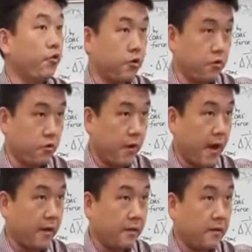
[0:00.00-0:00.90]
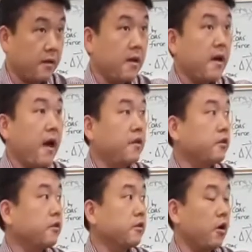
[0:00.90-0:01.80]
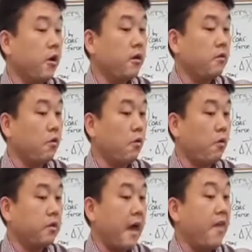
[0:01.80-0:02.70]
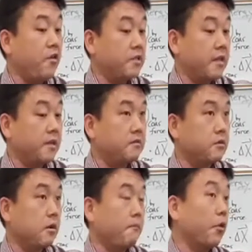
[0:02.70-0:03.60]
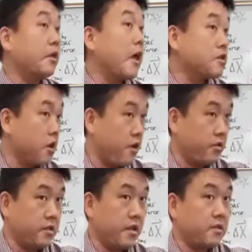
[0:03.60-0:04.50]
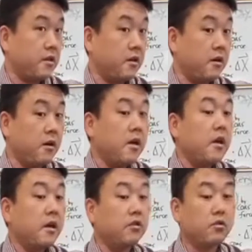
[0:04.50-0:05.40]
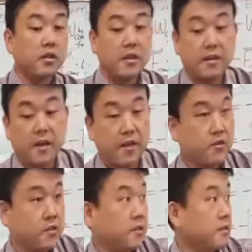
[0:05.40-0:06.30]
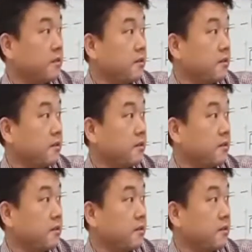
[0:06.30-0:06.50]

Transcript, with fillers: continue to act, and it will turn the energy that the potential energy that's here into kinetic energy.